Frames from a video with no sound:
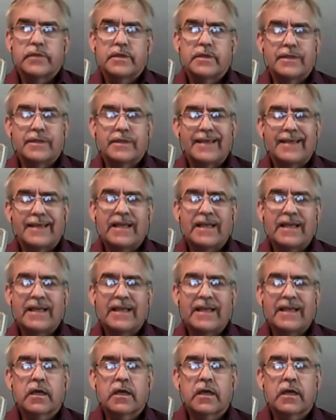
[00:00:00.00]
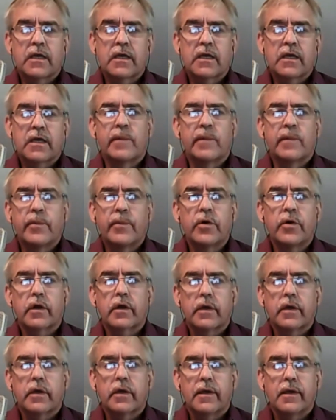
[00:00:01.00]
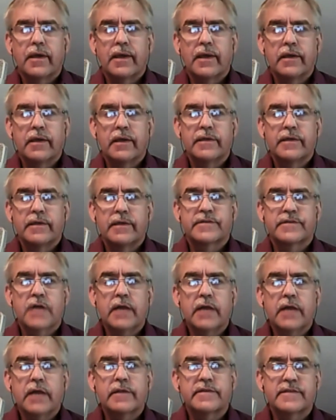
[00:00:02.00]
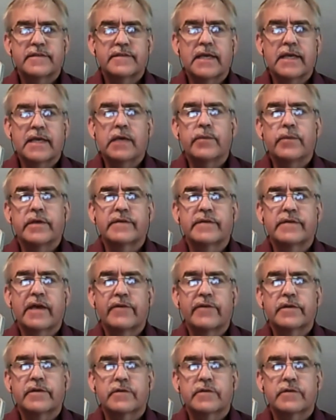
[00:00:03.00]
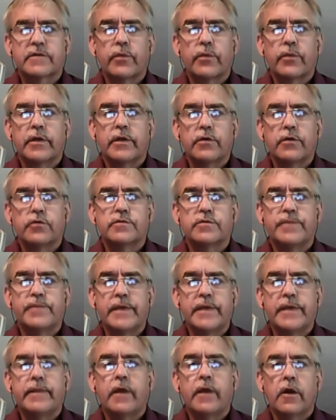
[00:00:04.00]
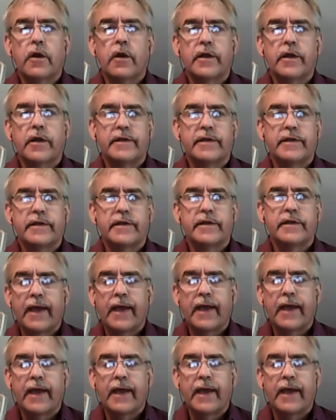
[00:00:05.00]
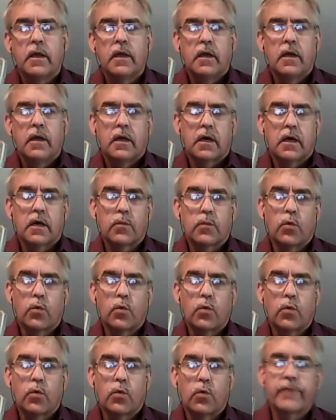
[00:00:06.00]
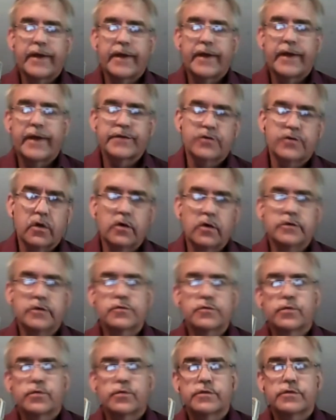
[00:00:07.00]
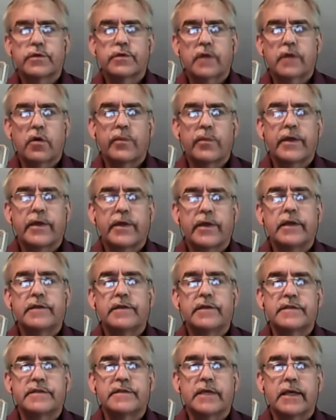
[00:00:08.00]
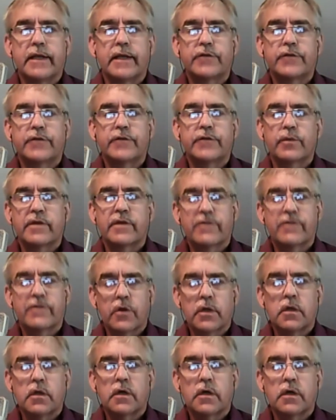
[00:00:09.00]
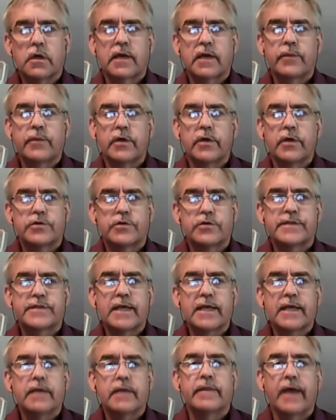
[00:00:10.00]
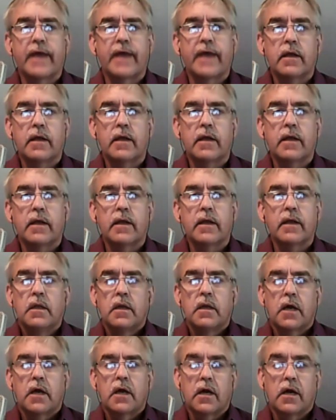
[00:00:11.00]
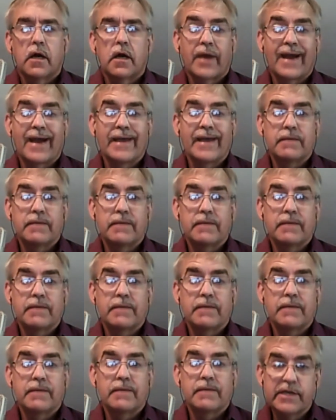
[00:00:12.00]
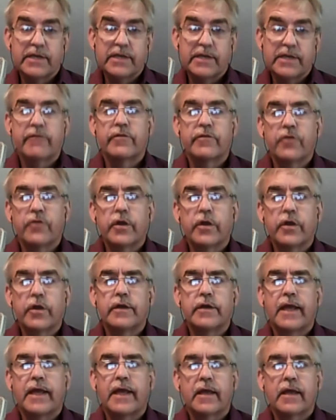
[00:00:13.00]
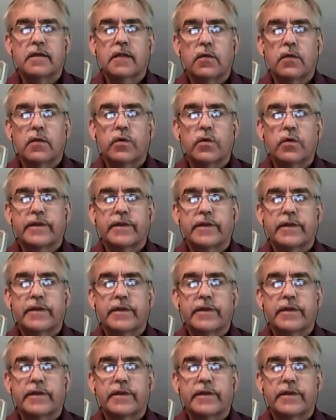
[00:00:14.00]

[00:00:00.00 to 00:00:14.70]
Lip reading: anybody can read from a book, and it's not the same as having somebody who's been there and done that. One of my struggles was with codependency, and it took me a very long time to understand that. I believe I have a very good handle on what that